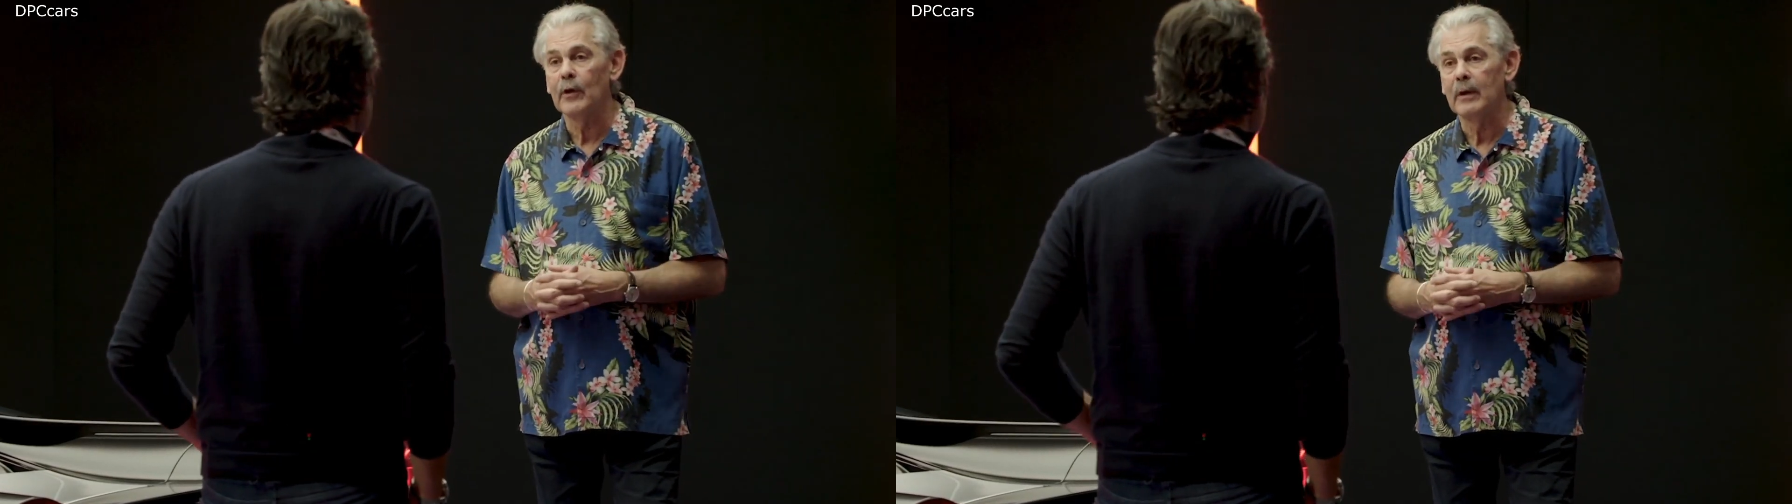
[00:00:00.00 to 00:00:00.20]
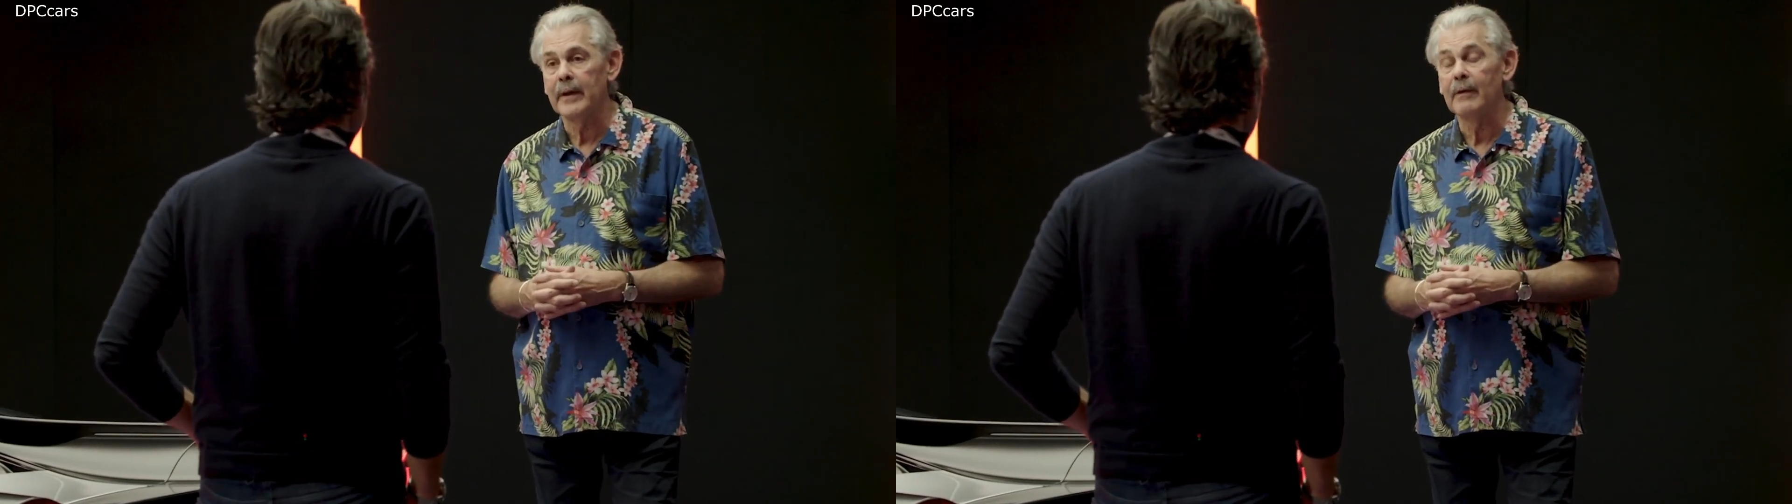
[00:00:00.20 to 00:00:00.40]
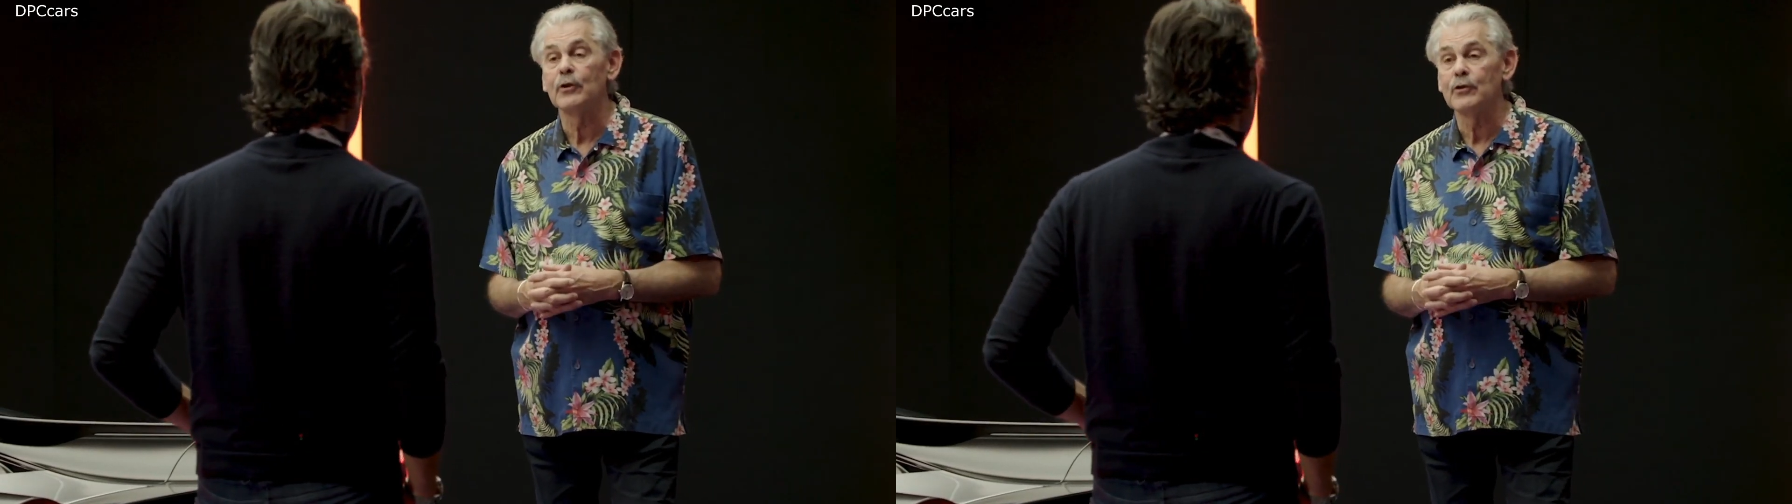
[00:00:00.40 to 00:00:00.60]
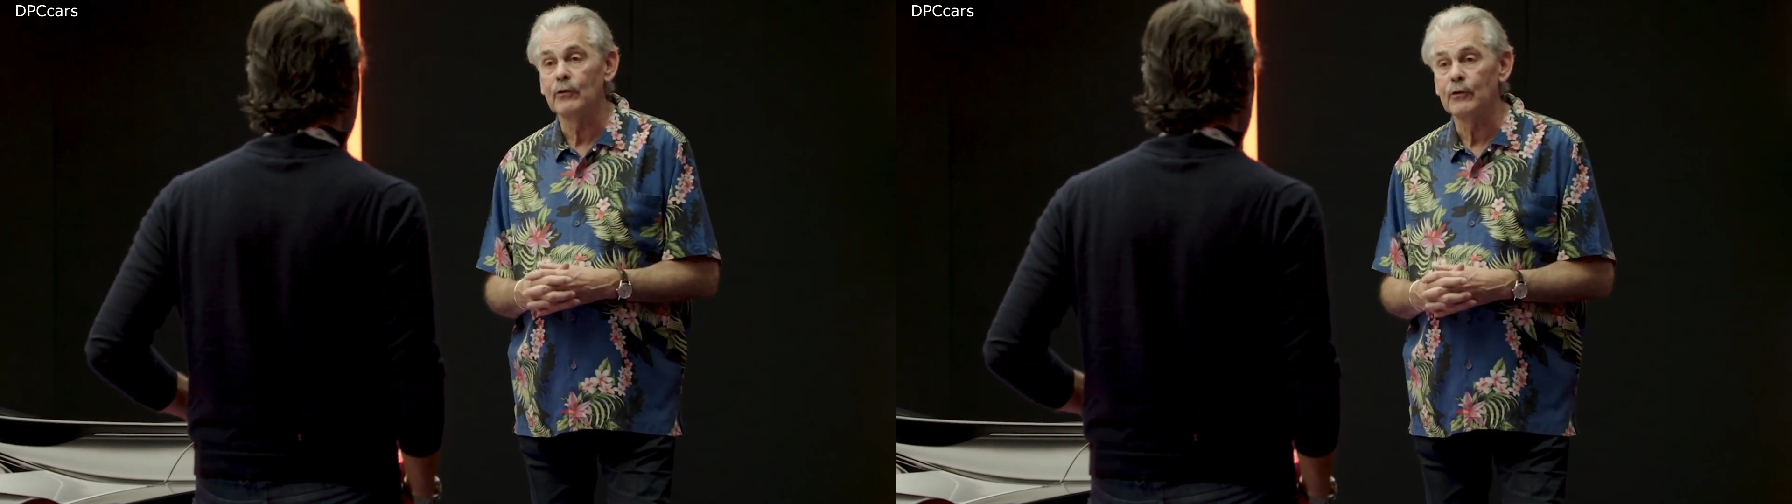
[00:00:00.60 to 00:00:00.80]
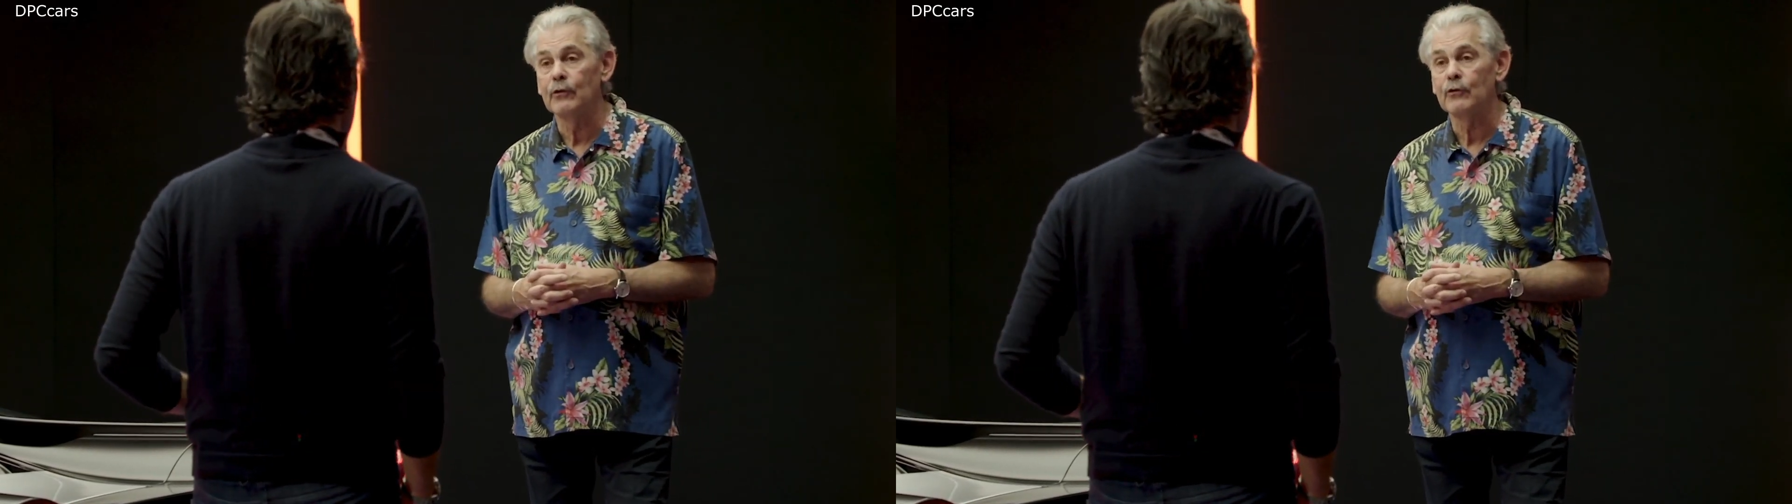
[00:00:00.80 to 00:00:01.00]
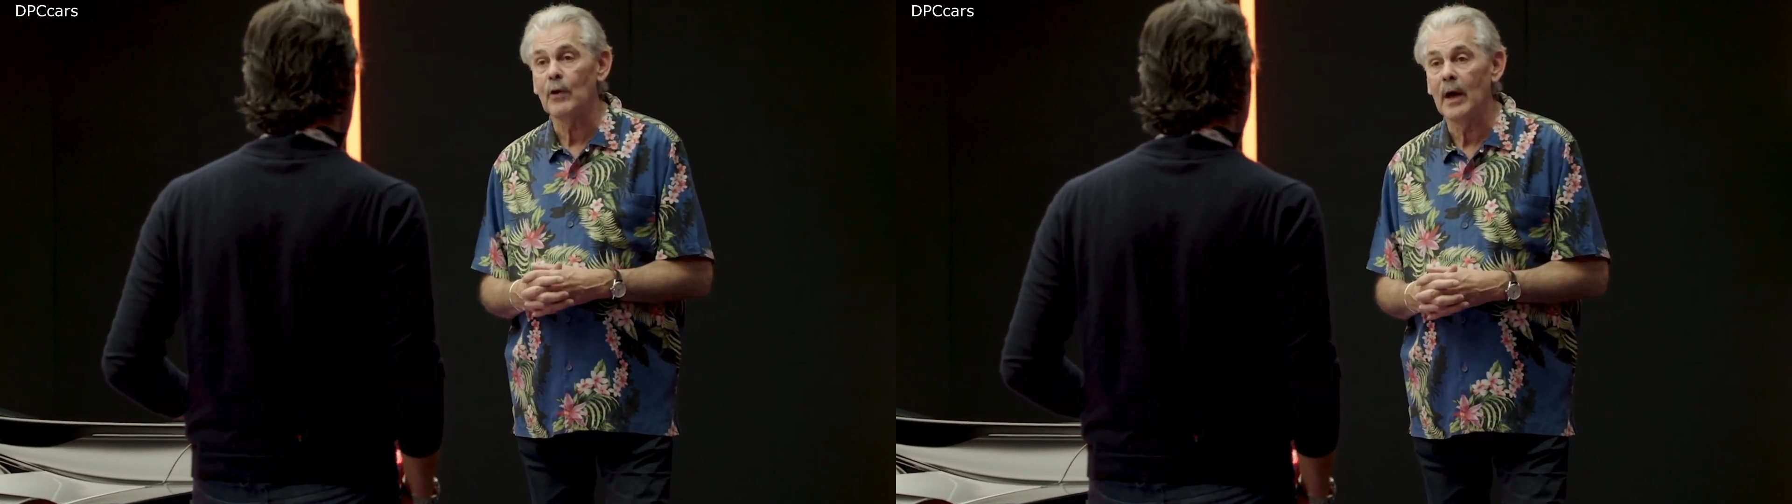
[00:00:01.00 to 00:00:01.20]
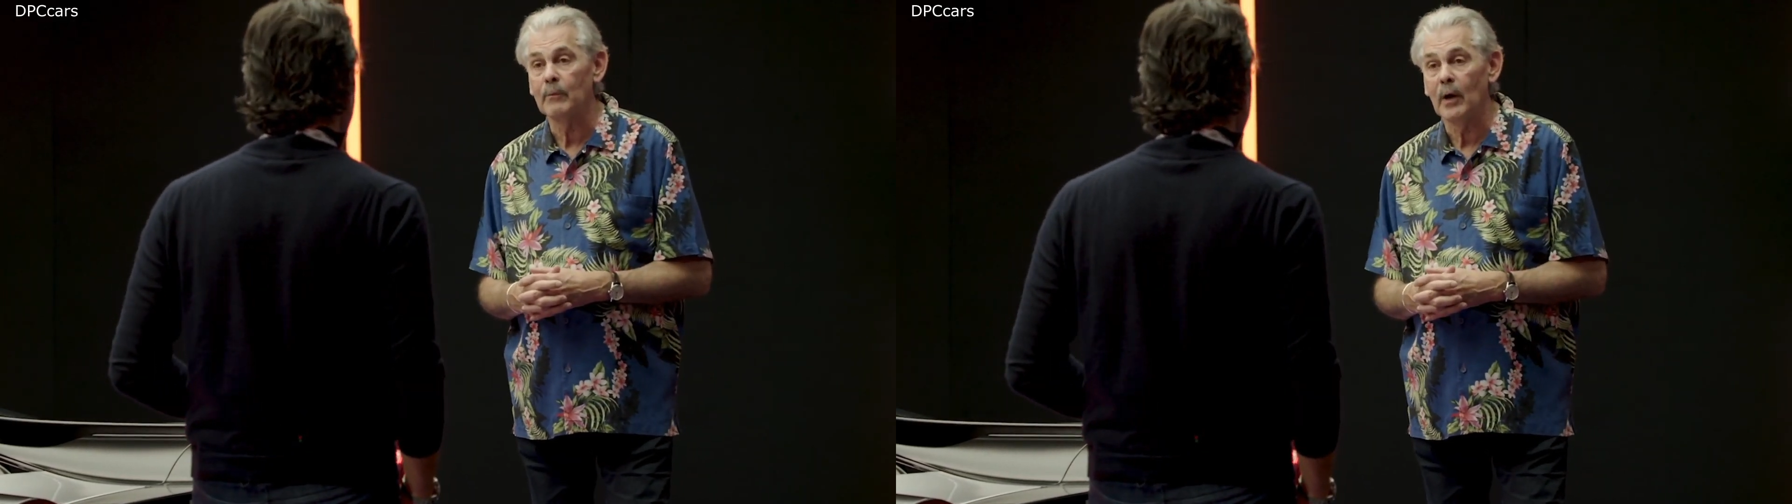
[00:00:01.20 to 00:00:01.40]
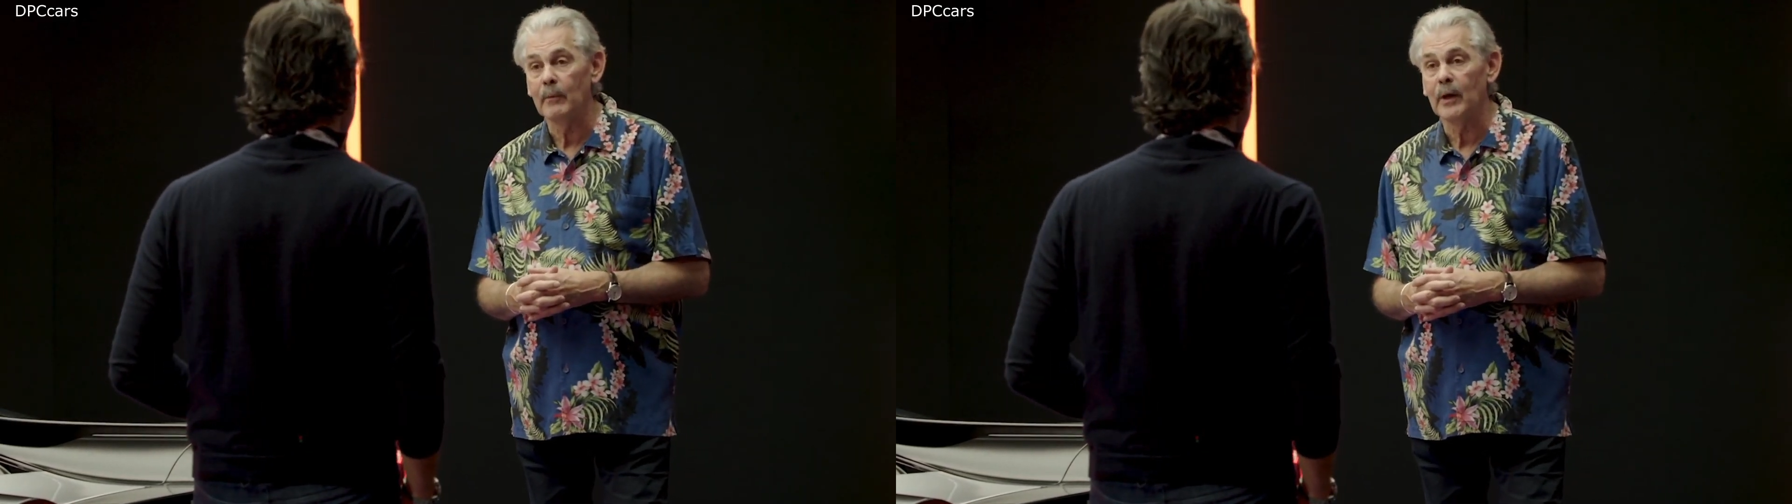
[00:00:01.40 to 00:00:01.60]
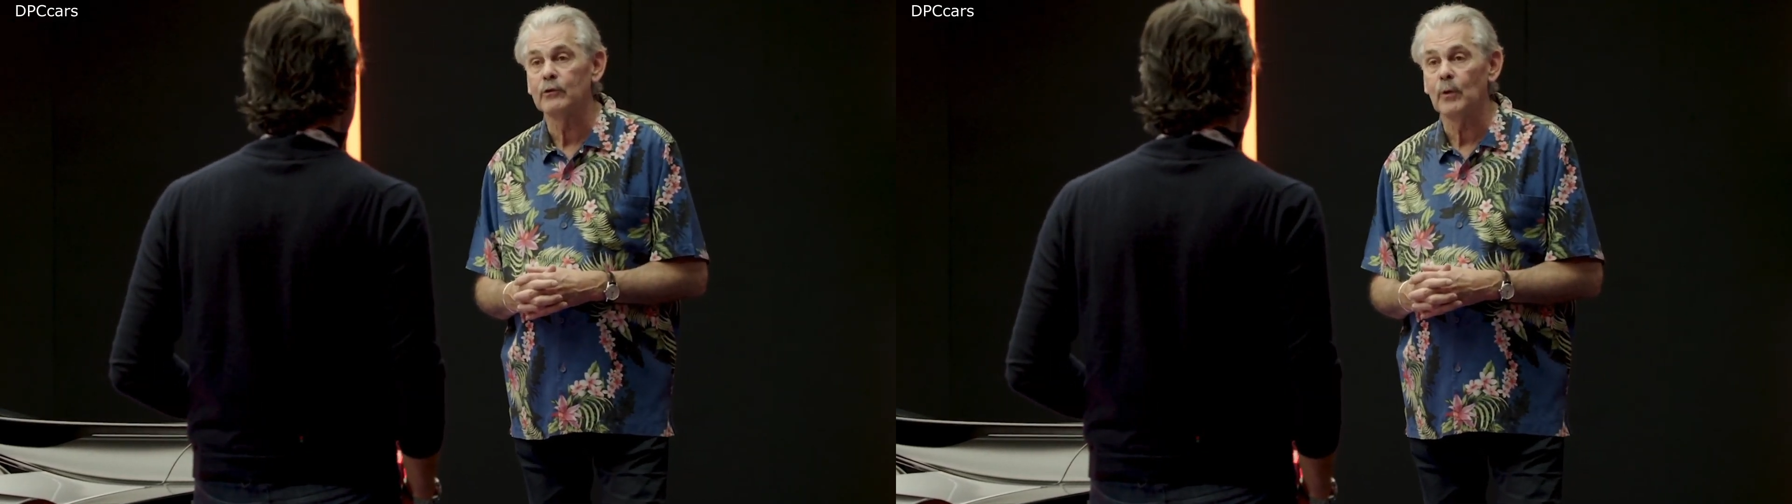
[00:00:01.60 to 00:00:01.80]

So that reduces drag by about